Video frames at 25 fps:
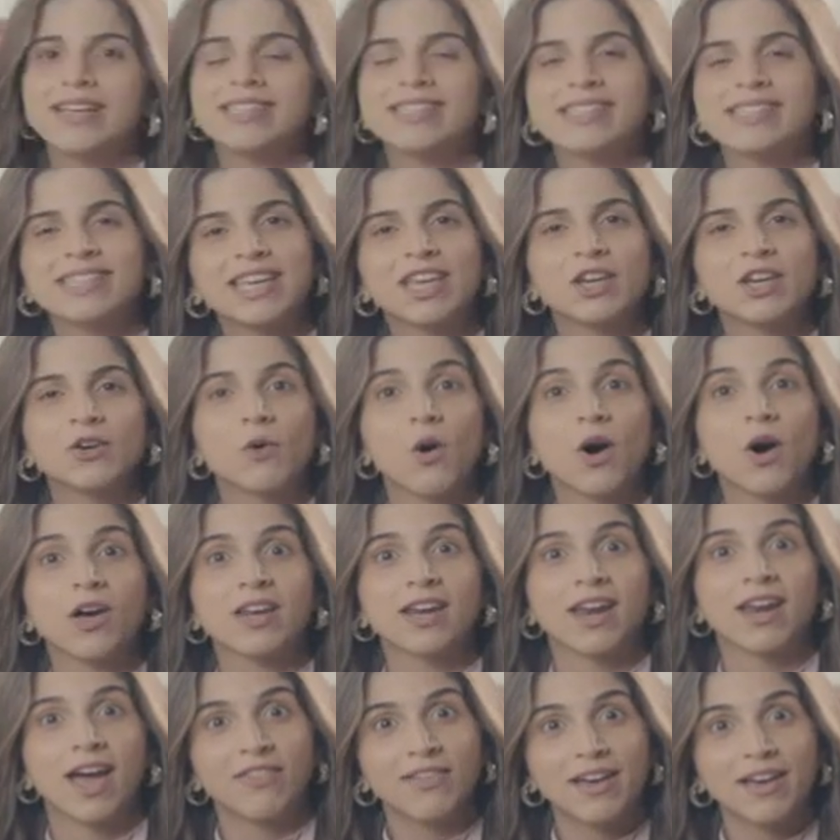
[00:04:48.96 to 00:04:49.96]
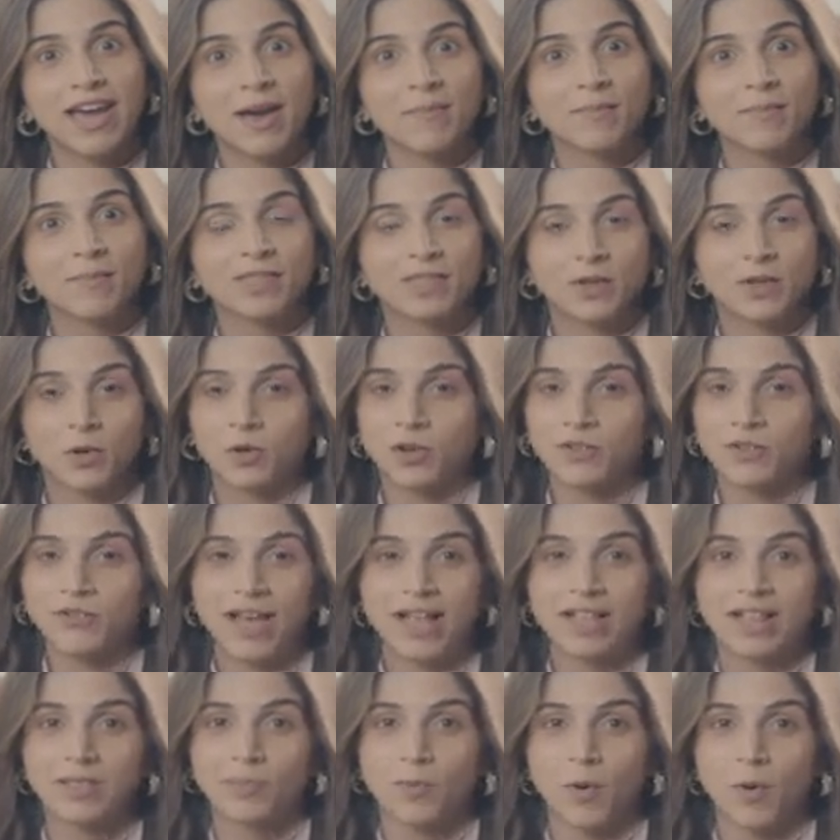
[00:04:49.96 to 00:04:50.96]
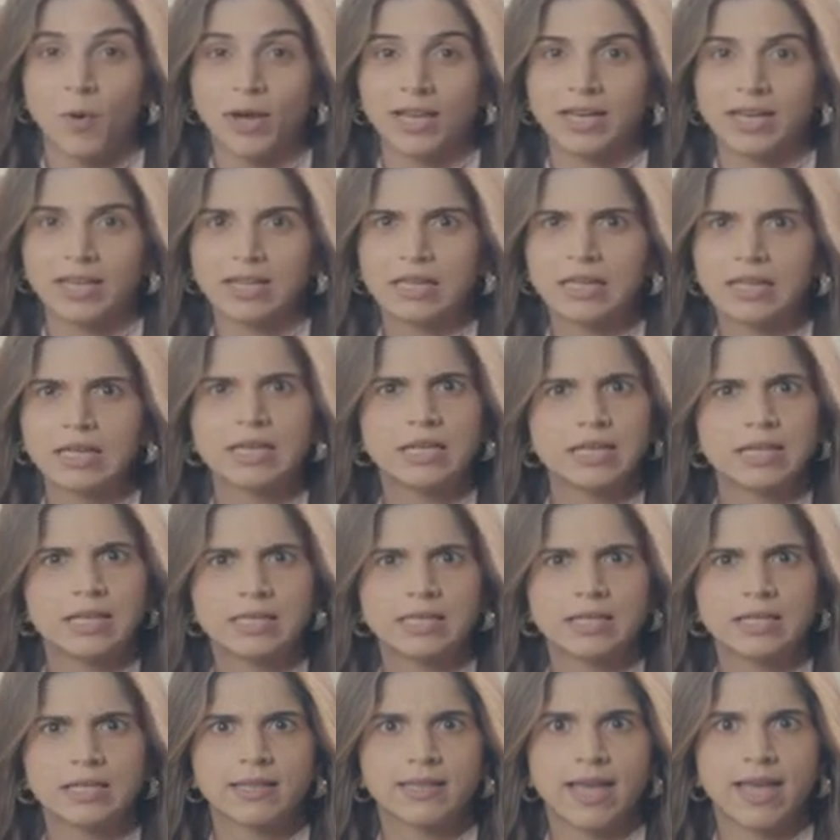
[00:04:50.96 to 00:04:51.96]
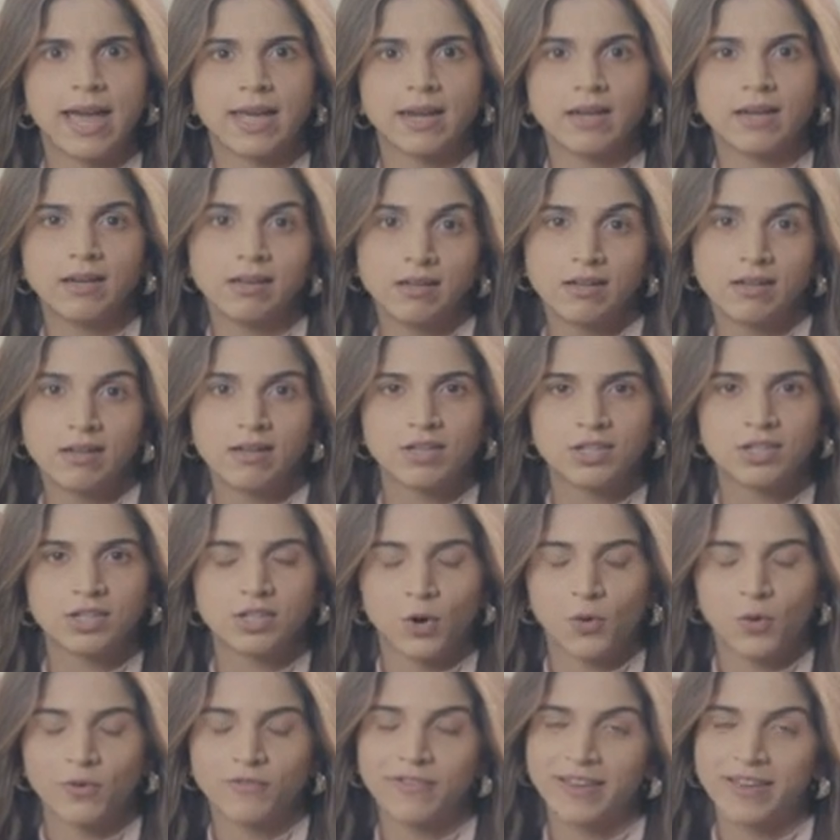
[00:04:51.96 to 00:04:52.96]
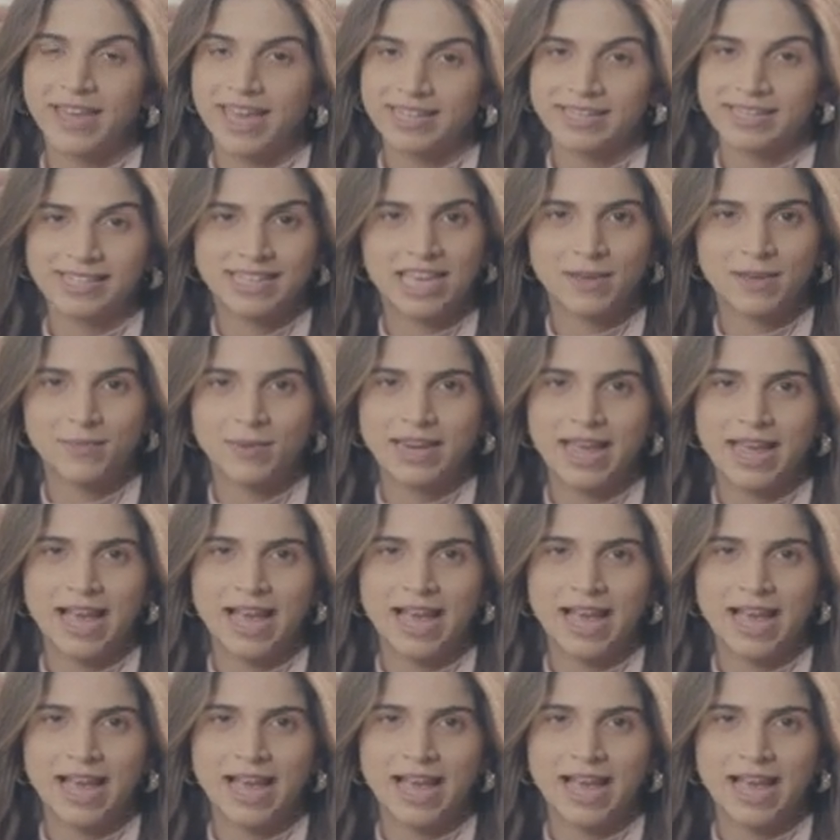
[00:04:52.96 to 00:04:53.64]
See you on another episode of Health Point. Till then, don't forget to keep it